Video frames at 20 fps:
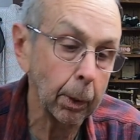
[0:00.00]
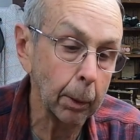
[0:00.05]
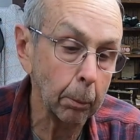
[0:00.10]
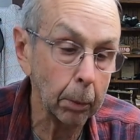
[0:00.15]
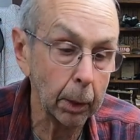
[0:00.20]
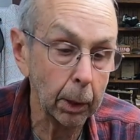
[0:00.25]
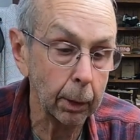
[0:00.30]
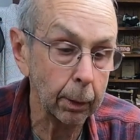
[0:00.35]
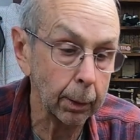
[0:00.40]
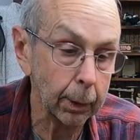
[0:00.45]

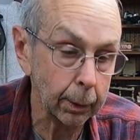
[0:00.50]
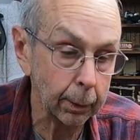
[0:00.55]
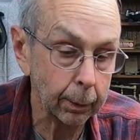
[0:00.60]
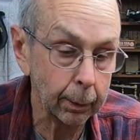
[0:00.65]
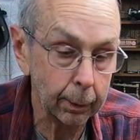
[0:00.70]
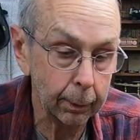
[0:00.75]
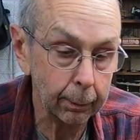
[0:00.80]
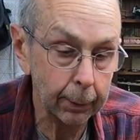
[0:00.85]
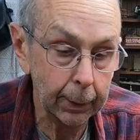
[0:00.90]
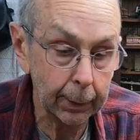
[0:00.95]
but
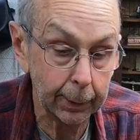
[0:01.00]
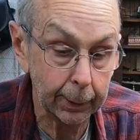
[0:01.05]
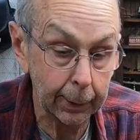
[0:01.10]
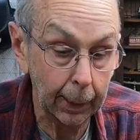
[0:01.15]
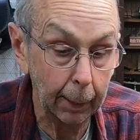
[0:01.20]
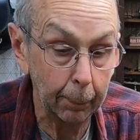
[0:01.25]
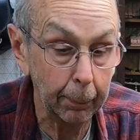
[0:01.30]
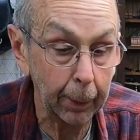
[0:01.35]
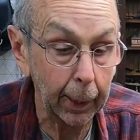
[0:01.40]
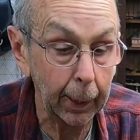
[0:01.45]
it's not
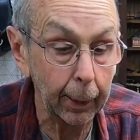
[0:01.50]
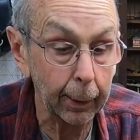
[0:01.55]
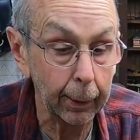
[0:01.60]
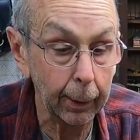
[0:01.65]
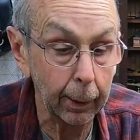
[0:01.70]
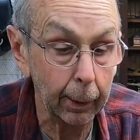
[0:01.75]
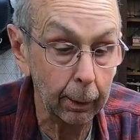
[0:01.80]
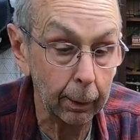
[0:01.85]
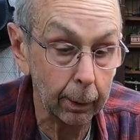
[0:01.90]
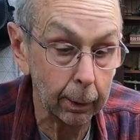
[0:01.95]
bad.
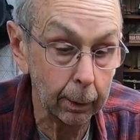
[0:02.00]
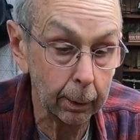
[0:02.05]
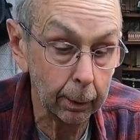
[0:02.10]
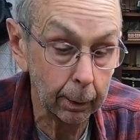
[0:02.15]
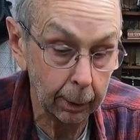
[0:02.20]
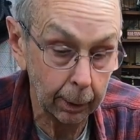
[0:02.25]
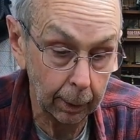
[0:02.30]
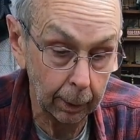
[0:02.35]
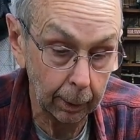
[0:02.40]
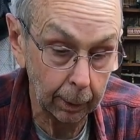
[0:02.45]

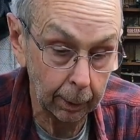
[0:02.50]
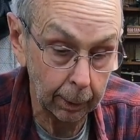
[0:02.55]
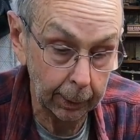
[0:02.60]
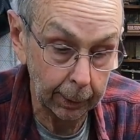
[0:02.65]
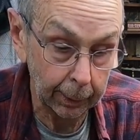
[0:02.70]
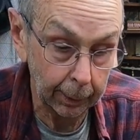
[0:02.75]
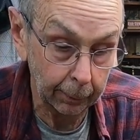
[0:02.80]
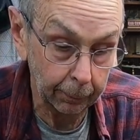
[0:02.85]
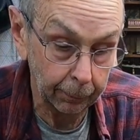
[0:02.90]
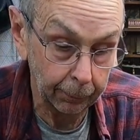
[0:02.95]
It'll clean
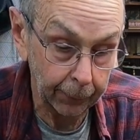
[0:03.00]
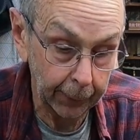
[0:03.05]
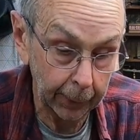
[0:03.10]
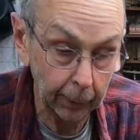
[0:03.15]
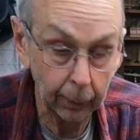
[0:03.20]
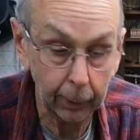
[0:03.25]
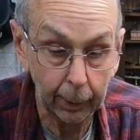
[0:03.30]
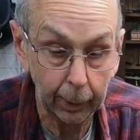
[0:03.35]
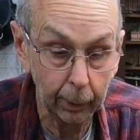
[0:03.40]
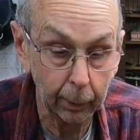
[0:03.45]
up
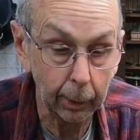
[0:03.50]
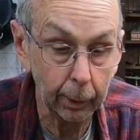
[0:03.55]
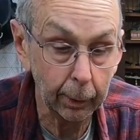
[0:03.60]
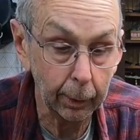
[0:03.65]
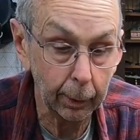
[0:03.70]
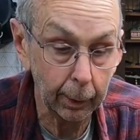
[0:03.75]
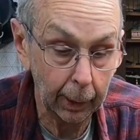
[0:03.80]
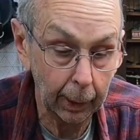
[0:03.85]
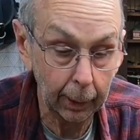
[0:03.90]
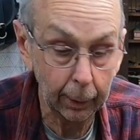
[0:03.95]
fairly good. You're
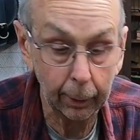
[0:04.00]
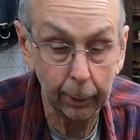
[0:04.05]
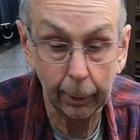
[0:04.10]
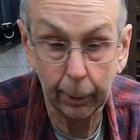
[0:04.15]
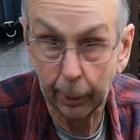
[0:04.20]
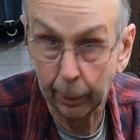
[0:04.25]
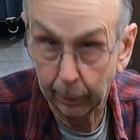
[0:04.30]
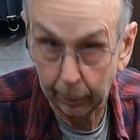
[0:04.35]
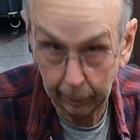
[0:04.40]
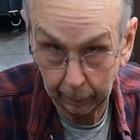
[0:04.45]
not going to
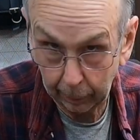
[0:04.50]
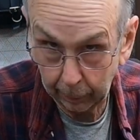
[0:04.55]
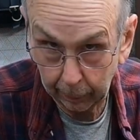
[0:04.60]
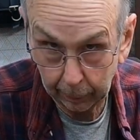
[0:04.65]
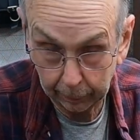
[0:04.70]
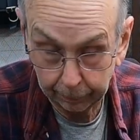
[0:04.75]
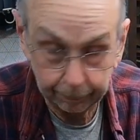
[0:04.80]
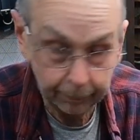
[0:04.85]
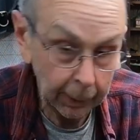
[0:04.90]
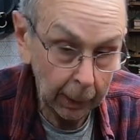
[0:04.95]
get all
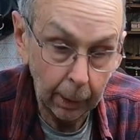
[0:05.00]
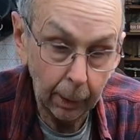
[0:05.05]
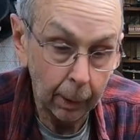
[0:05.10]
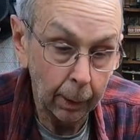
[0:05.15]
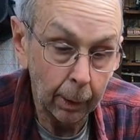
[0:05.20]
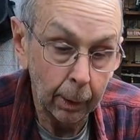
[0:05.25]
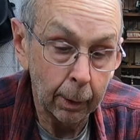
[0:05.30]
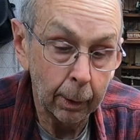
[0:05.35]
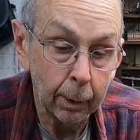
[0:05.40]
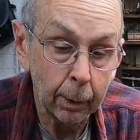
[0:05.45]

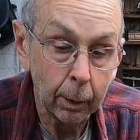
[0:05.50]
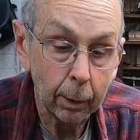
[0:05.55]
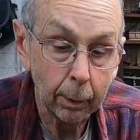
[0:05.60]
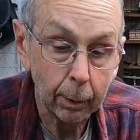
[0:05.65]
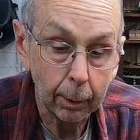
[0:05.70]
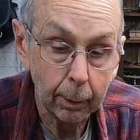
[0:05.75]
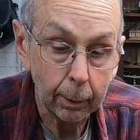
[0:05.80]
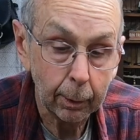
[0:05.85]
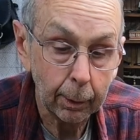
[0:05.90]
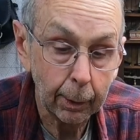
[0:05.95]

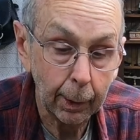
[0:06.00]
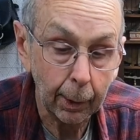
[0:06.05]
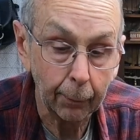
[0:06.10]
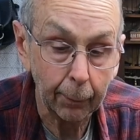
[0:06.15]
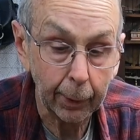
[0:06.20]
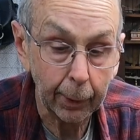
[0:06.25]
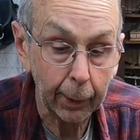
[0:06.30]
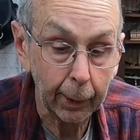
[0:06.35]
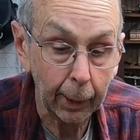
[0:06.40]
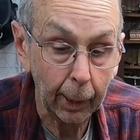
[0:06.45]

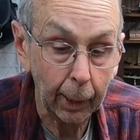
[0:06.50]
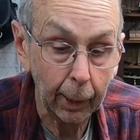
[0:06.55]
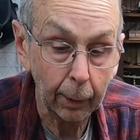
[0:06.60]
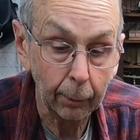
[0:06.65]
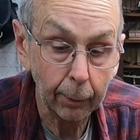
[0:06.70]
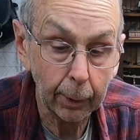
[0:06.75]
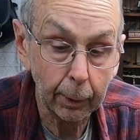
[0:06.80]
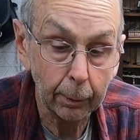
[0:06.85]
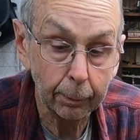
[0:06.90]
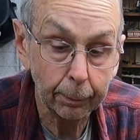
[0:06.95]
everything on it,
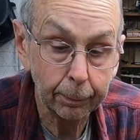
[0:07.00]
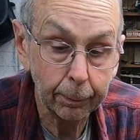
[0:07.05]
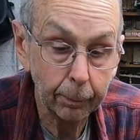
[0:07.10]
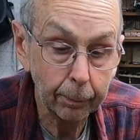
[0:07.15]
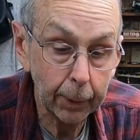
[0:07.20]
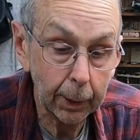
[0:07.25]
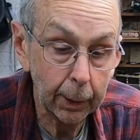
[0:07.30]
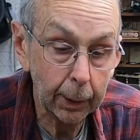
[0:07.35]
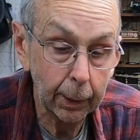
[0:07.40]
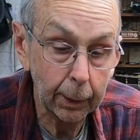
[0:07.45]
but
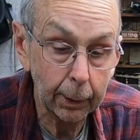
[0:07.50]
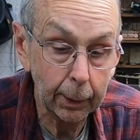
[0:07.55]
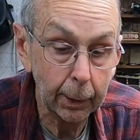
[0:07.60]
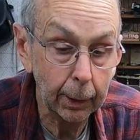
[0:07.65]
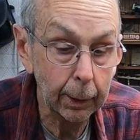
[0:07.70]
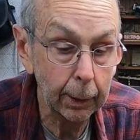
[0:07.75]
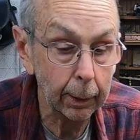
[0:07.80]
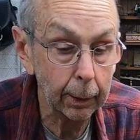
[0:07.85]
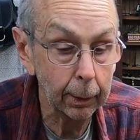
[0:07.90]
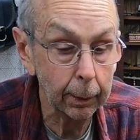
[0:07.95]
then
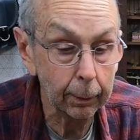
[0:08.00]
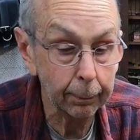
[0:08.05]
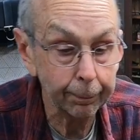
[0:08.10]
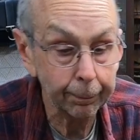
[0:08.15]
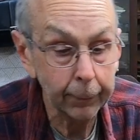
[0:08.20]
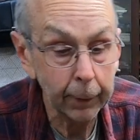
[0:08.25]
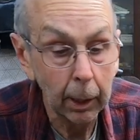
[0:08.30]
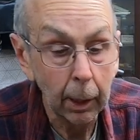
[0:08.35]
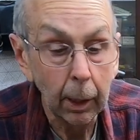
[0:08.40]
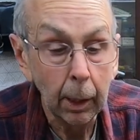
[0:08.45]
the
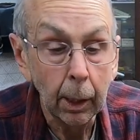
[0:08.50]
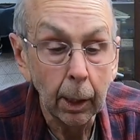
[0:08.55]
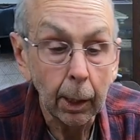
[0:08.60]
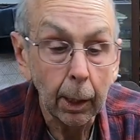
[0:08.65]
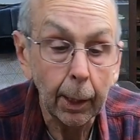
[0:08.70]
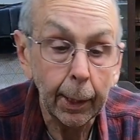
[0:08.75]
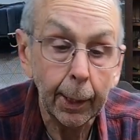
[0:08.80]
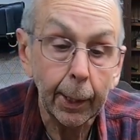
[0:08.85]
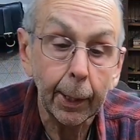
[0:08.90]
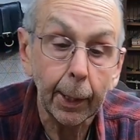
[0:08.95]

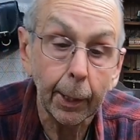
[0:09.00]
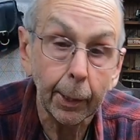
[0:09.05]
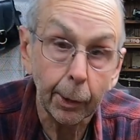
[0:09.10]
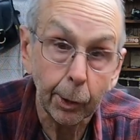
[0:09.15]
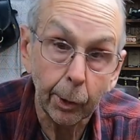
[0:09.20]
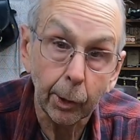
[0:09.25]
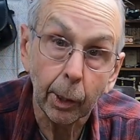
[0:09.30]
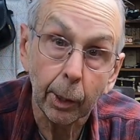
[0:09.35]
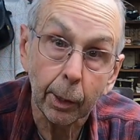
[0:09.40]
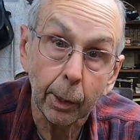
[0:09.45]
cutting edge
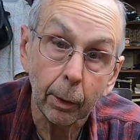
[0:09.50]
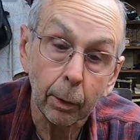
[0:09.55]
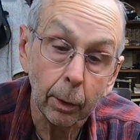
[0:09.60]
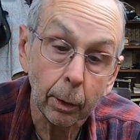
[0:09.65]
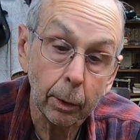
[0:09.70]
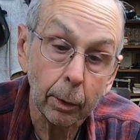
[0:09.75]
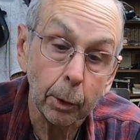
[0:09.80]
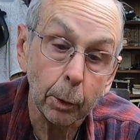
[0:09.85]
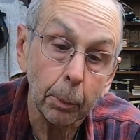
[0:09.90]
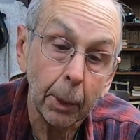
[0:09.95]
doesn't look
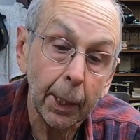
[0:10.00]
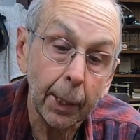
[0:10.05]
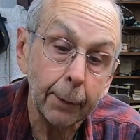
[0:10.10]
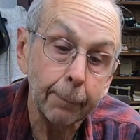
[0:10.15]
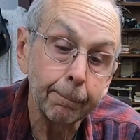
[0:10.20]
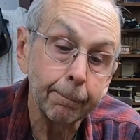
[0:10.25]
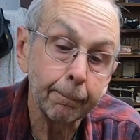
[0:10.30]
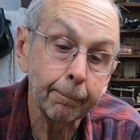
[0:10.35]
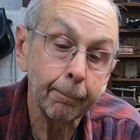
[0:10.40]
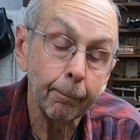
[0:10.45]
too bad.
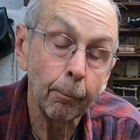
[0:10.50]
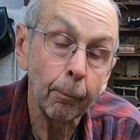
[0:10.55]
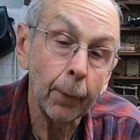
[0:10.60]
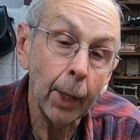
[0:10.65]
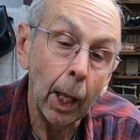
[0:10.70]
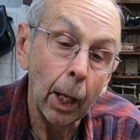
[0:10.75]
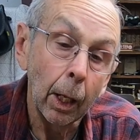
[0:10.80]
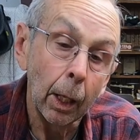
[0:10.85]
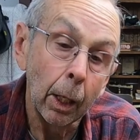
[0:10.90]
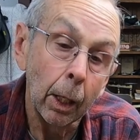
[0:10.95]

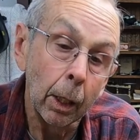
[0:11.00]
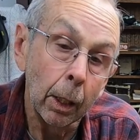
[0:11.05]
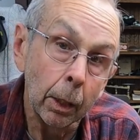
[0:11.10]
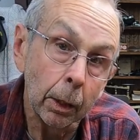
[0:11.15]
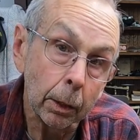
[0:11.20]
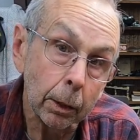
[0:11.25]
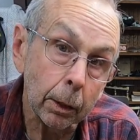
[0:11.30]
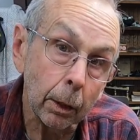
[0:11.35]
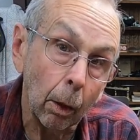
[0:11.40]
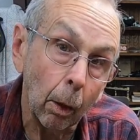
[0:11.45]

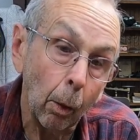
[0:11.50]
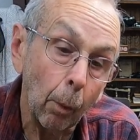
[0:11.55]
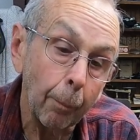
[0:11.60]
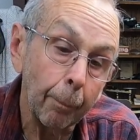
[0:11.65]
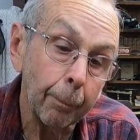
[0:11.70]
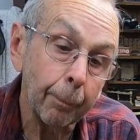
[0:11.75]
So